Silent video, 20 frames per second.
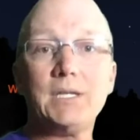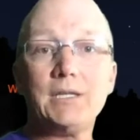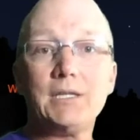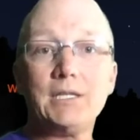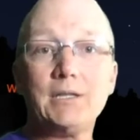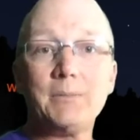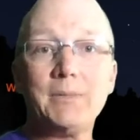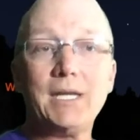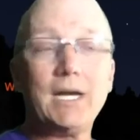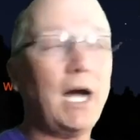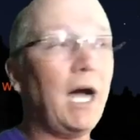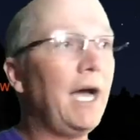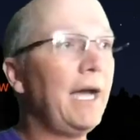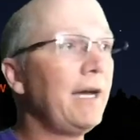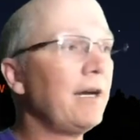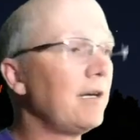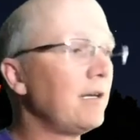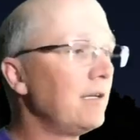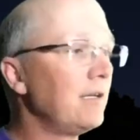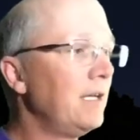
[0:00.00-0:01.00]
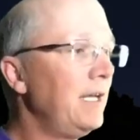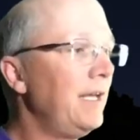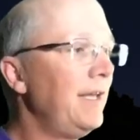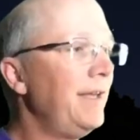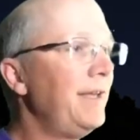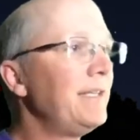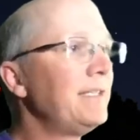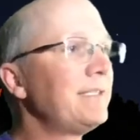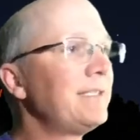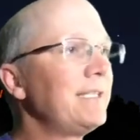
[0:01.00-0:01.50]
little bit higher,
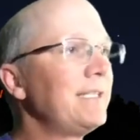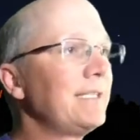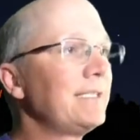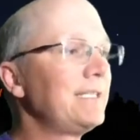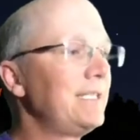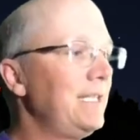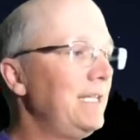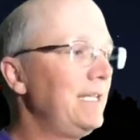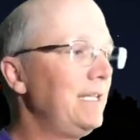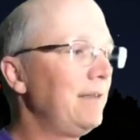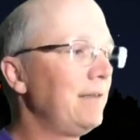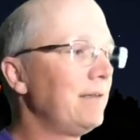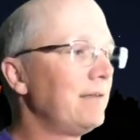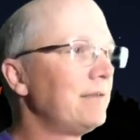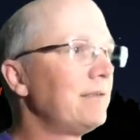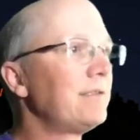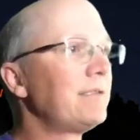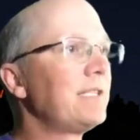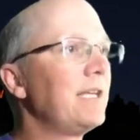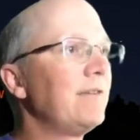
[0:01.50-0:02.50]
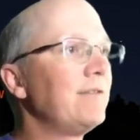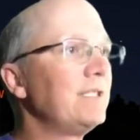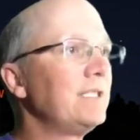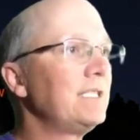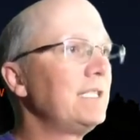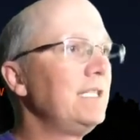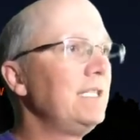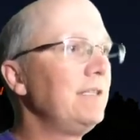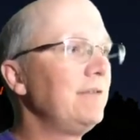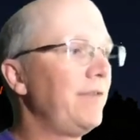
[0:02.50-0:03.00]
16th,
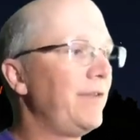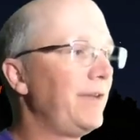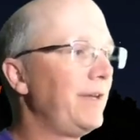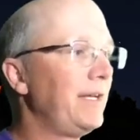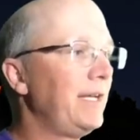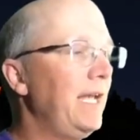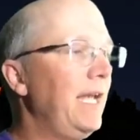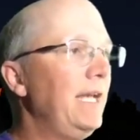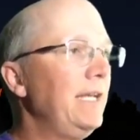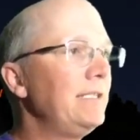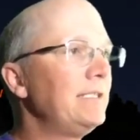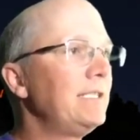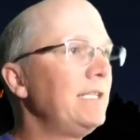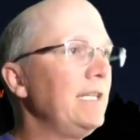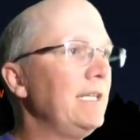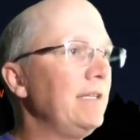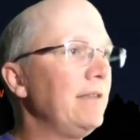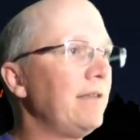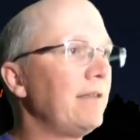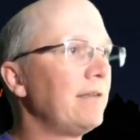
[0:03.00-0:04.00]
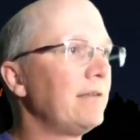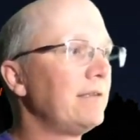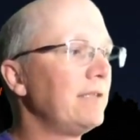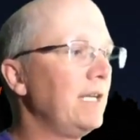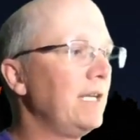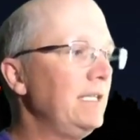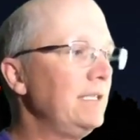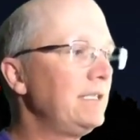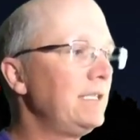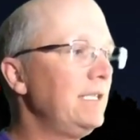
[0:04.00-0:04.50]
17th, 18th,
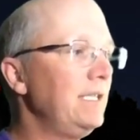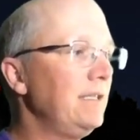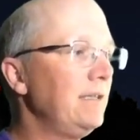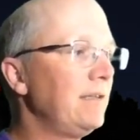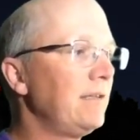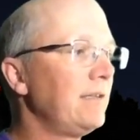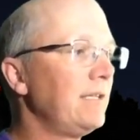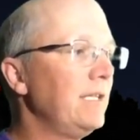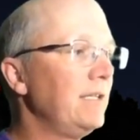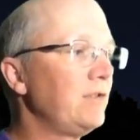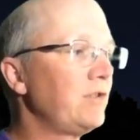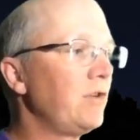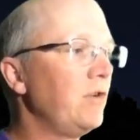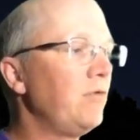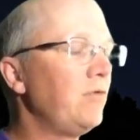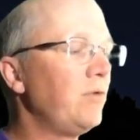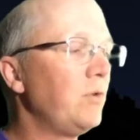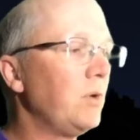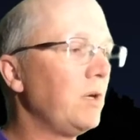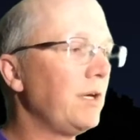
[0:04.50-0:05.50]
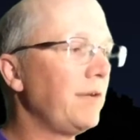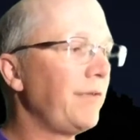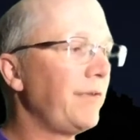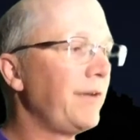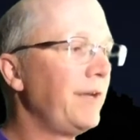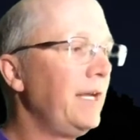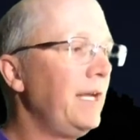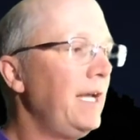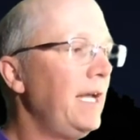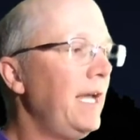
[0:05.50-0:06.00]
19th, and so forth.
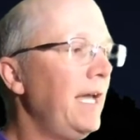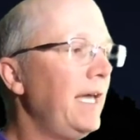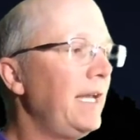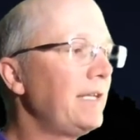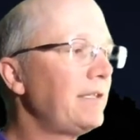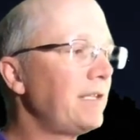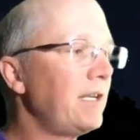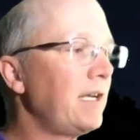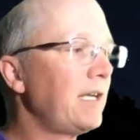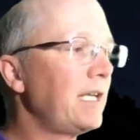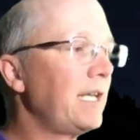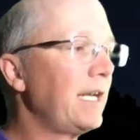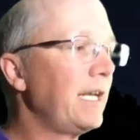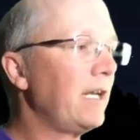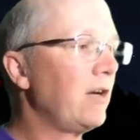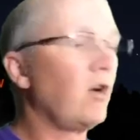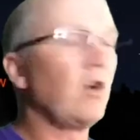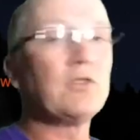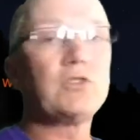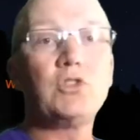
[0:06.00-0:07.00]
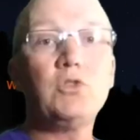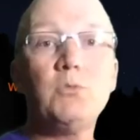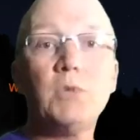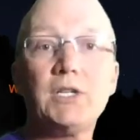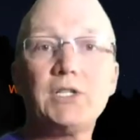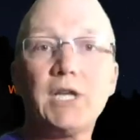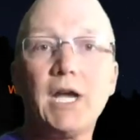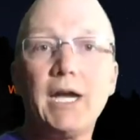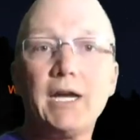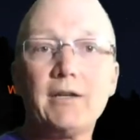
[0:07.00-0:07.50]
And it's not going to get all too
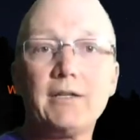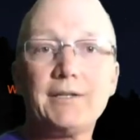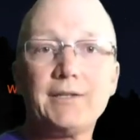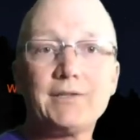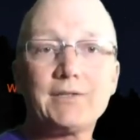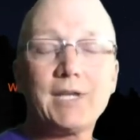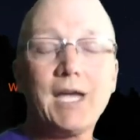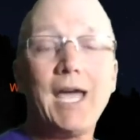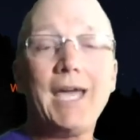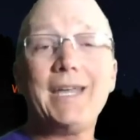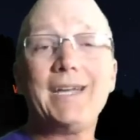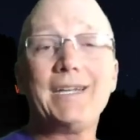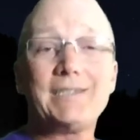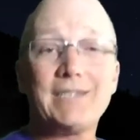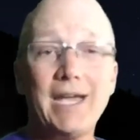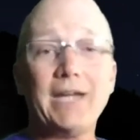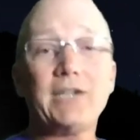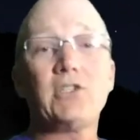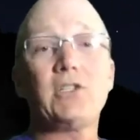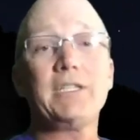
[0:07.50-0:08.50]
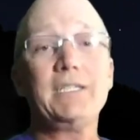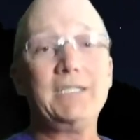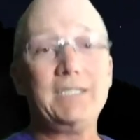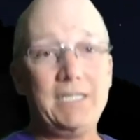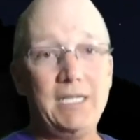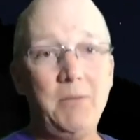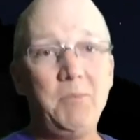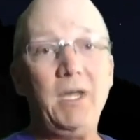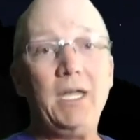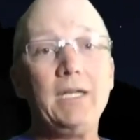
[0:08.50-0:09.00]
much higher in the sky, and it's actually
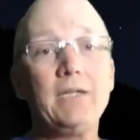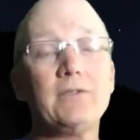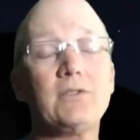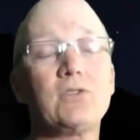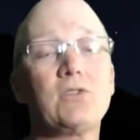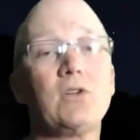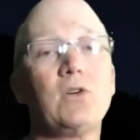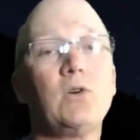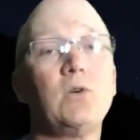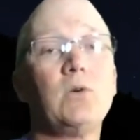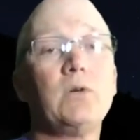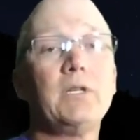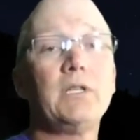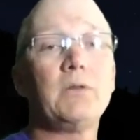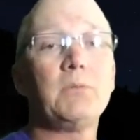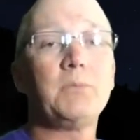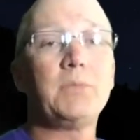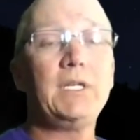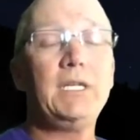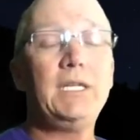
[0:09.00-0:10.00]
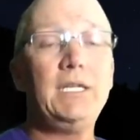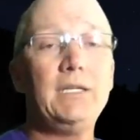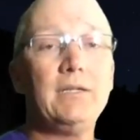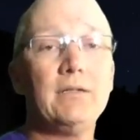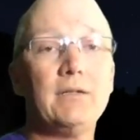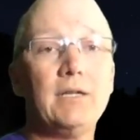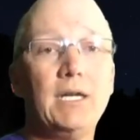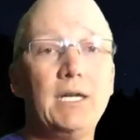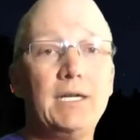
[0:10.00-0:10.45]
dimming, so it'll be